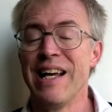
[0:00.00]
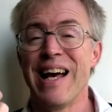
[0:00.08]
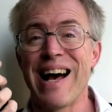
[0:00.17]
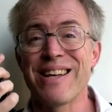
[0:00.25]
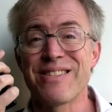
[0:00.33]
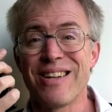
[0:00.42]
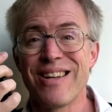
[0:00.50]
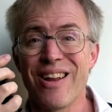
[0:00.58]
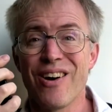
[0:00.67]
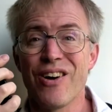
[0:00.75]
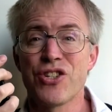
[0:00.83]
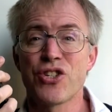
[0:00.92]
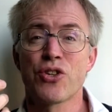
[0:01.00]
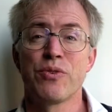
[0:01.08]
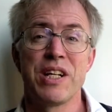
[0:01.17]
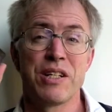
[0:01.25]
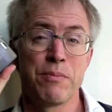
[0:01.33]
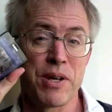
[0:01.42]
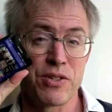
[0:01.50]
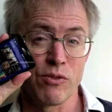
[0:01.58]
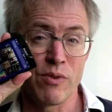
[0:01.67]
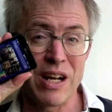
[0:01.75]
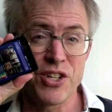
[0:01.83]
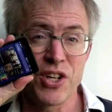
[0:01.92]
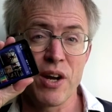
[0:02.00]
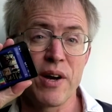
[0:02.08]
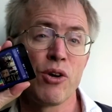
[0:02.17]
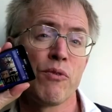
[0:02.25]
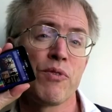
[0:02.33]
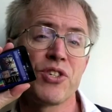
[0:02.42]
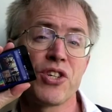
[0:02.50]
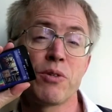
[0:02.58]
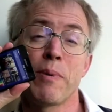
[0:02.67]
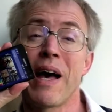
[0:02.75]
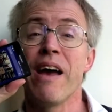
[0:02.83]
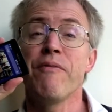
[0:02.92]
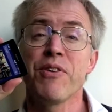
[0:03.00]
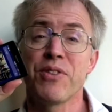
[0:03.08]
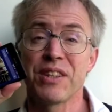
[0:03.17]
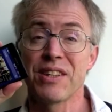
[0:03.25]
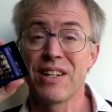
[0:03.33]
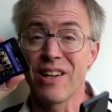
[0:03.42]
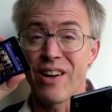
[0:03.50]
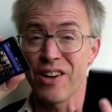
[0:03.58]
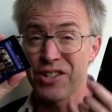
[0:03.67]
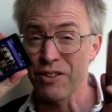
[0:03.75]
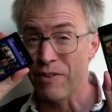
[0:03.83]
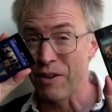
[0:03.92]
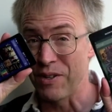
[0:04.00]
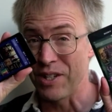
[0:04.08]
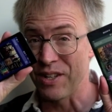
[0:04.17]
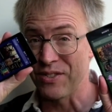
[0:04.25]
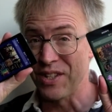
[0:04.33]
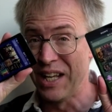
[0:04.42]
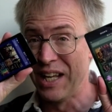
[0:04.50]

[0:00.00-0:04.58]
has a larger screen to bezel ratio and offers just about everything the larger phone does